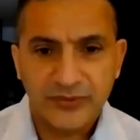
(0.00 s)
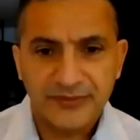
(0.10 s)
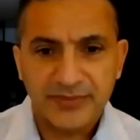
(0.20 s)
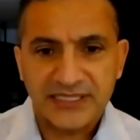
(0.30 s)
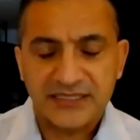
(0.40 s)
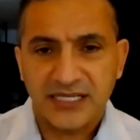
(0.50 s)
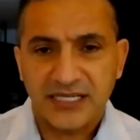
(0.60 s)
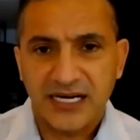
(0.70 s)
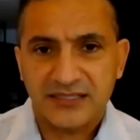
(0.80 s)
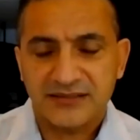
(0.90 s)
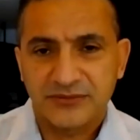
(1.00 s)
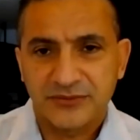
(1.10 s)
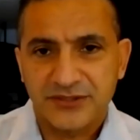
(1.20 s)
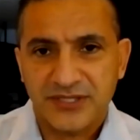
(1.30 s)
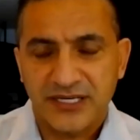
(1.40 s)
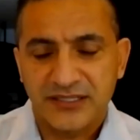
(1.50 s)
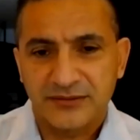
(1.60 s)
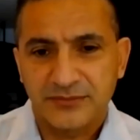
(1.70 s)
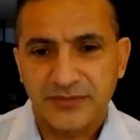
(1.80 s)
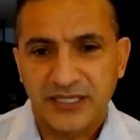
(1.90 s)
we've been in talks, and we're trying
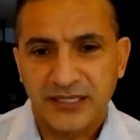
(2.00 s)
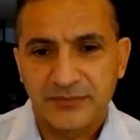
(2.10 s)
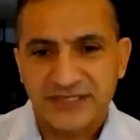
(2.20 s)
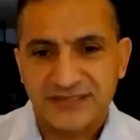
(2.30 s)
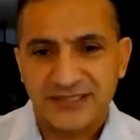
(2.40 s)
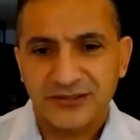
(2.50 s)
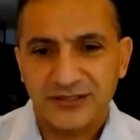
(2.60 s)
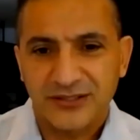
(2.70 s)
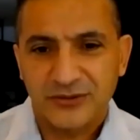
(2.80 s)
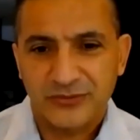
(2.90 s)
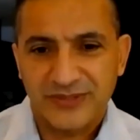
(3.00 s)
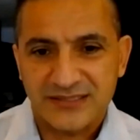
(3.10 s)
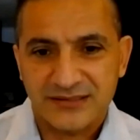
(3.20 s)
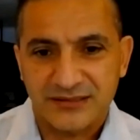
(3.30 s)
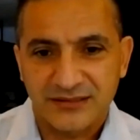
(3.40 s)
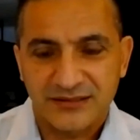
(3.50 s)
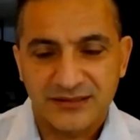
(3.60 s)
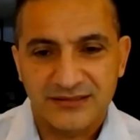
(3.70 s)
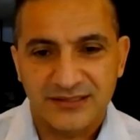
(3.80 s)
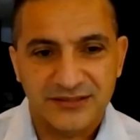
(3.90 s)
to, acetyl resin
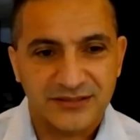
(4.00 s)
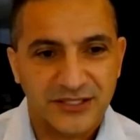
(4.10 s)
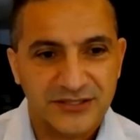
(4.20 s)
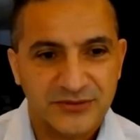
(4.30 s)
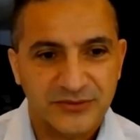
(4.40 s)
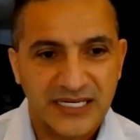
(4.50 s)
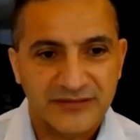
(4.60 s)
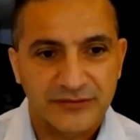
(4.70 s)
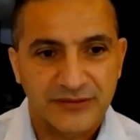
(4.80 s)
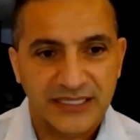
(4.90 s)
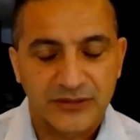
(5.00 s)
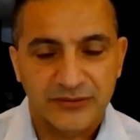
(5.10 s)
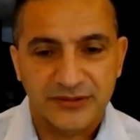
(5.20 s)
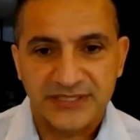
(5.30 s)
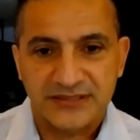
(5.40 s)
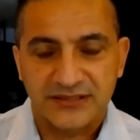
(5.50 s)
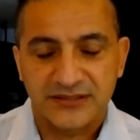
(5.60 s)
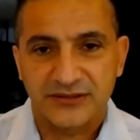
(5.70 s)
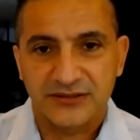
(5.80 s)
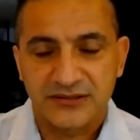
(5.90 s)
is a discussion we're having right now with
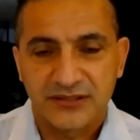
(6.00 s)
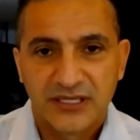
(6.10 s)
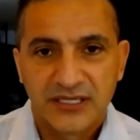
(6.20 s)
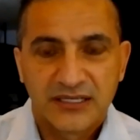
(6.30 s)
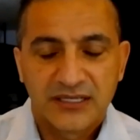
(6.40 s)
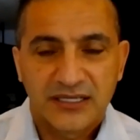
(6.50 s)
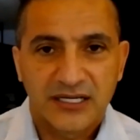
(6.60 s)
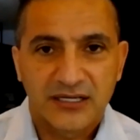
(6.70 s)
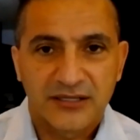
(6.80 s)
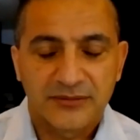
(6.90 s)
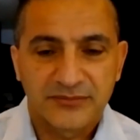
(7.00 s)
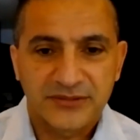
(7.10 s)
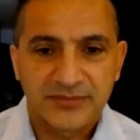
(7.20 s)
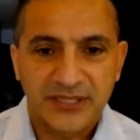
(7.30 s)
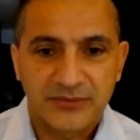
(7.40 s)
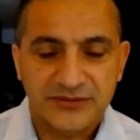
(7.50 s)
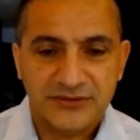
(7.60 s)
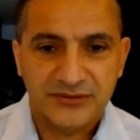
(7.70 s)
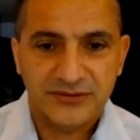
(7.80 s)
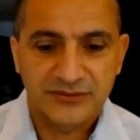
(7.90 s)
materials, to be able
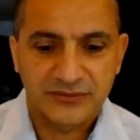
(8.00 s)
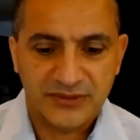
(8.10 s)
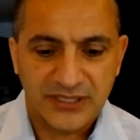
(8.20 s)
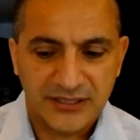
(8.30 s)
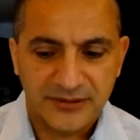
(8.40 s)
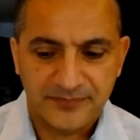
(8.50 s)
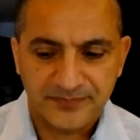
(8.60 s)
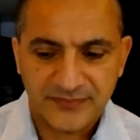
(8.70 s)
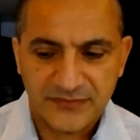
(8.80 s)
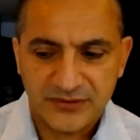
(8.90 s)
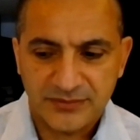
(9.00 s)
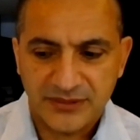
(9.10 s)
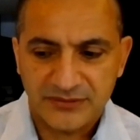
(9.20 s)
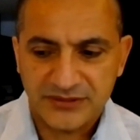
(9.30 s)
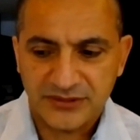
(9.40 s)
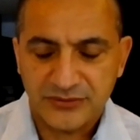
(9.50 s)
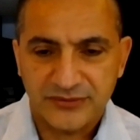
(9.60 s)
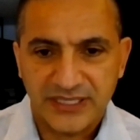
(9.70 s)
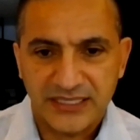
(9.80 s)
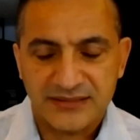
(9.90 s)
to
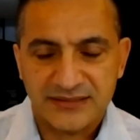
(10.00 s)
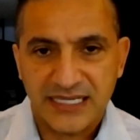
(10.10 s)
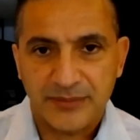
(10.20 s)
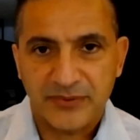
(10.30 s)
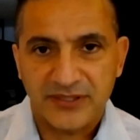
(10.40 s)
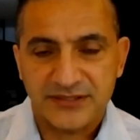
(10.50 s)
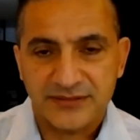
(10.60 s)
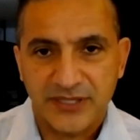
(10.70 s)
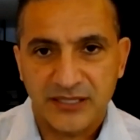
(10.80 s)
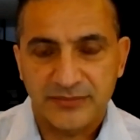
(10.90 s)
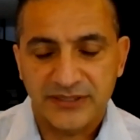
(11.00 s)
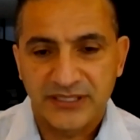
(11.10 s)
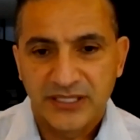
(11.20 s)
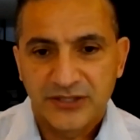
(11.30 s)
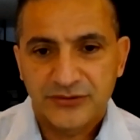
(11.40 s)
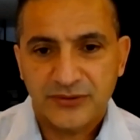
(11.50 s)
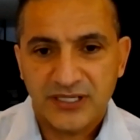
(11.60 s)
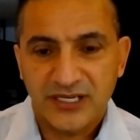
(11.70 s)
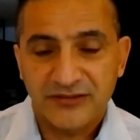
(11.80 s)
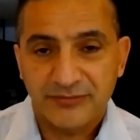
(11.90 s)
create a snap-on smile. But through
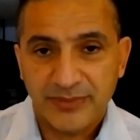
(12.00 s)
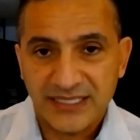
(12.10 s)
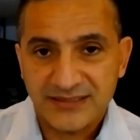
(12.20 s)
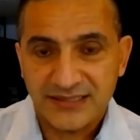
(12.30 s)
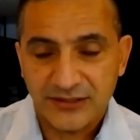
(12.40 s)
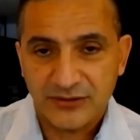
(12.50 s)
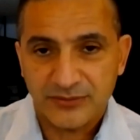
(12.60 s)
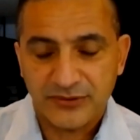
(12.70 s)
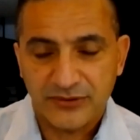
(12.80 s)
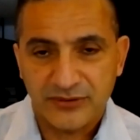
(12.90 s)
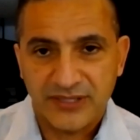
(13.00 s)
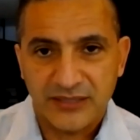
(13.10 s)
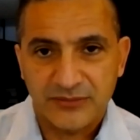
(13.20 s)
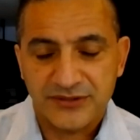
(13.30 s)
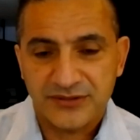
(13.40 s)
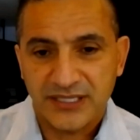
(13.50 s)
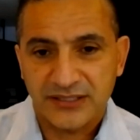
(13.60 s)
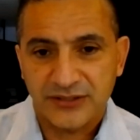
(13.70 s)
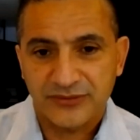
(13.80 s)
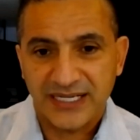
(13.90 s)
our Love Bites Dental program, we're trying
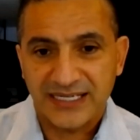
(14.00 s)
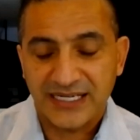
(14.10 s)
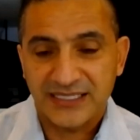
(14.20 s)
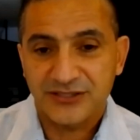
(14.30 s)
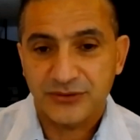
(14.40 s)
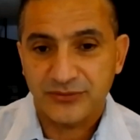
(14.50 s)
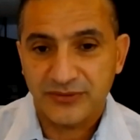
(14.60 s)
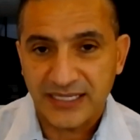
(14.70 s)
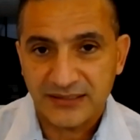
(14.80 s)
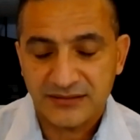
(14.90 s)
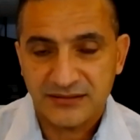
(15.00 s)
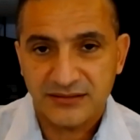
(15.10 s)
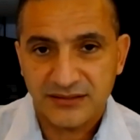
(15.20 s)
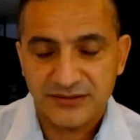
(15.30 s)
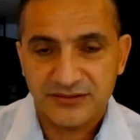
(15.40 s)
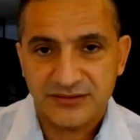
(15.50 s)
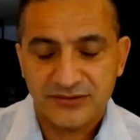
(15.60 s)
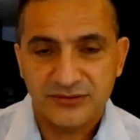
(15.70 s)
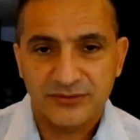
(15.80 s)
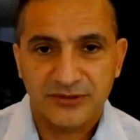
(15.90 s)
to create a
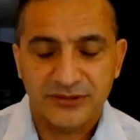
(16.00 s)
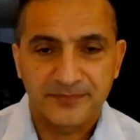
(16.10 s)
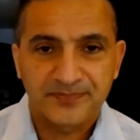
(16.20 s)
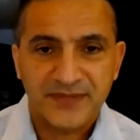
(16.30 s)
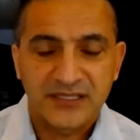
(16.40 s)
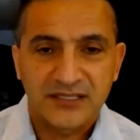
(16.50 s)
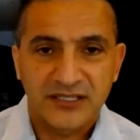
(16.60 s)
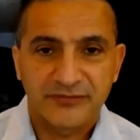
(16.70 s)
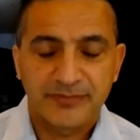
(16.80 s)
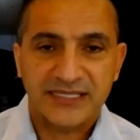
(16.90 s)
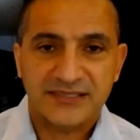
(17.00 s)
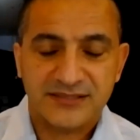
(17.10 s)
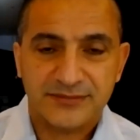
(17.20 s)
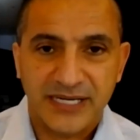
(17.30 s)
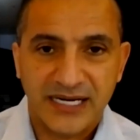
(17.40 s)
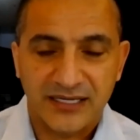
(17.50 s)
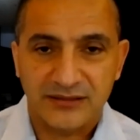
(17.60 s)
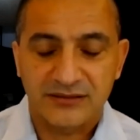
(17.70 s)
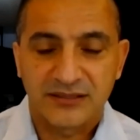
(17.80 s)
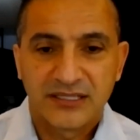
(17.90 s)
direct-to-consumer Love Bites
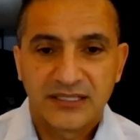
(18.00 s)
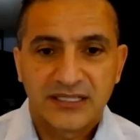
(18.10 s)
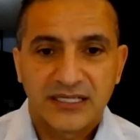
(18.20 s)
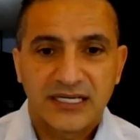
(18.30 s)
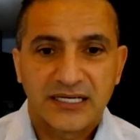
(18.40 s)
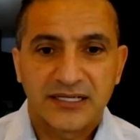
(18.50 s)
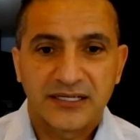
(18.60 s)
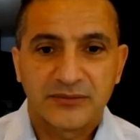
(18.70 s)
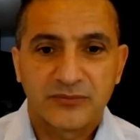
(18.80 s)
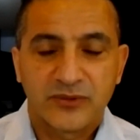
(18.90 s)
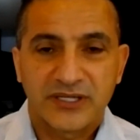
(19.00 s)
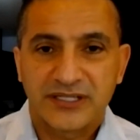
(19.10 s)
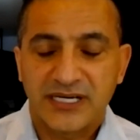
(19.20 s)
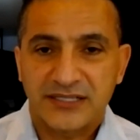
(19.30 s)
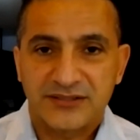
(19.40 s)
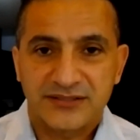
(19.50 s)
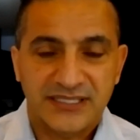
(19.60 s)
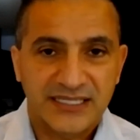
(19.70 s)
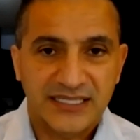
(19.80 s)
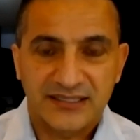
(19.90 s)
Smile, where doctors
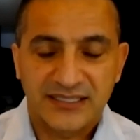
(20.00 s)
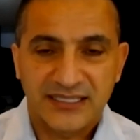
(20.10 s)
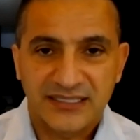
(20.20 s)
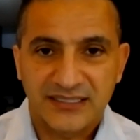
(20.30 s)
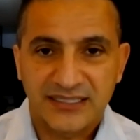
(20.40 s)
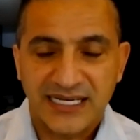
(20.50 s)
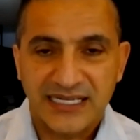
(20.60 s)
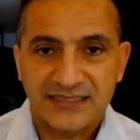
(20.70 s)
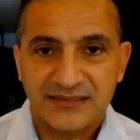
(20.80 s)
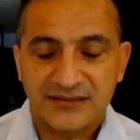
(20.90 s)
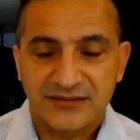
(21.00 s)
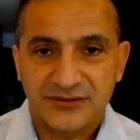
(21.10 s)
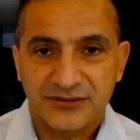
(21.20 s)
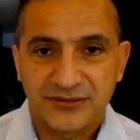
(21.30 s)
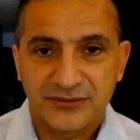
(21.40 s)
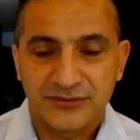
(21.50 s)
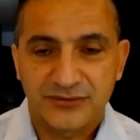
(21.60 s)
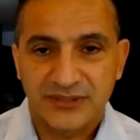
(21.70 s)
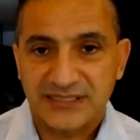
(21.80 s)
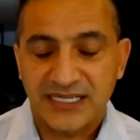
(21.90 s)
can get a 8
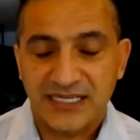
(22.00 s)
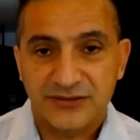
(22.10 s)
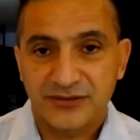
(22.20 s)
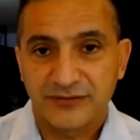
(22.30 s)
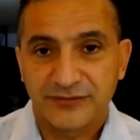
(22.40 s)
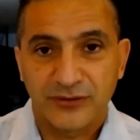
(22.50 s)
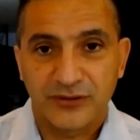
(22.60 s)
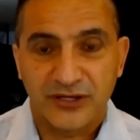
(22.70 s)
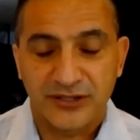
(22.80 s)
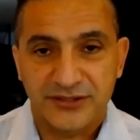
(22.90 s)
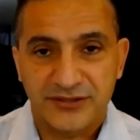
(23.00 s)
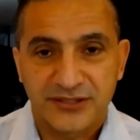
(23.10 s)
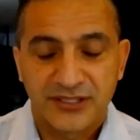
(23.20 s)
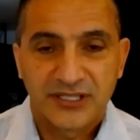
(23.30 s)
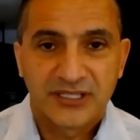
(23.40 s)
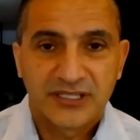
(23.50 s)
to 10 to a full arch